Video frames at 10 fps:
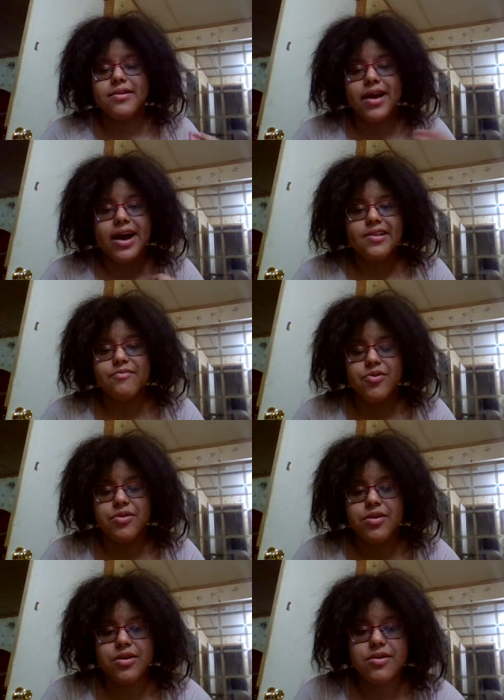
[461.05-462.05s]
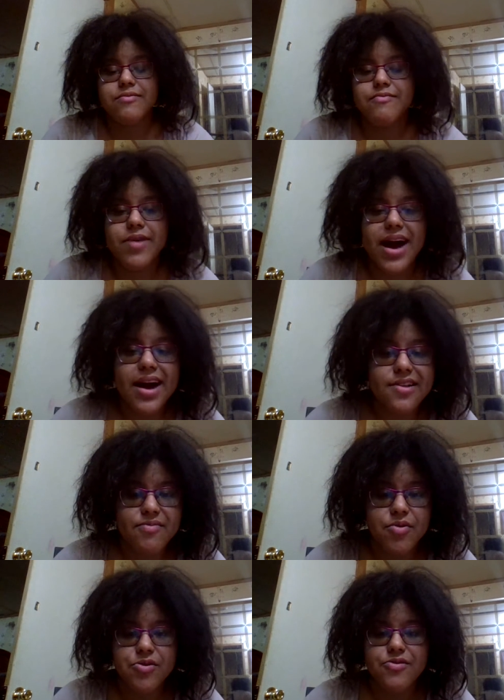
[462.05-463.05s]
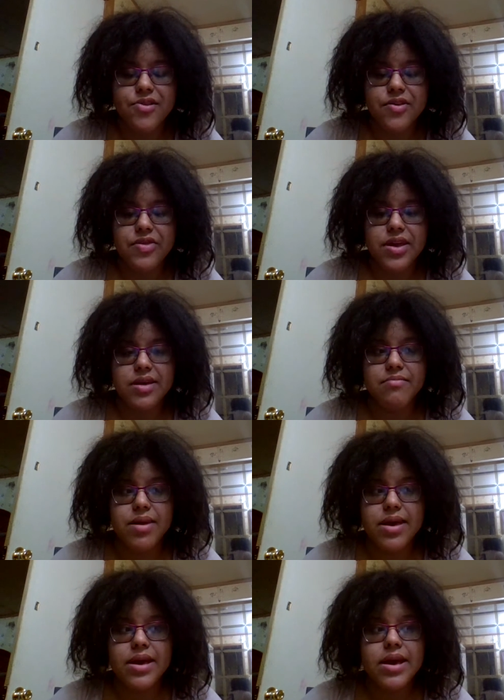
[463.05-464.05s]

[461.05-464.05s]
God spoke another, God spoke something in me.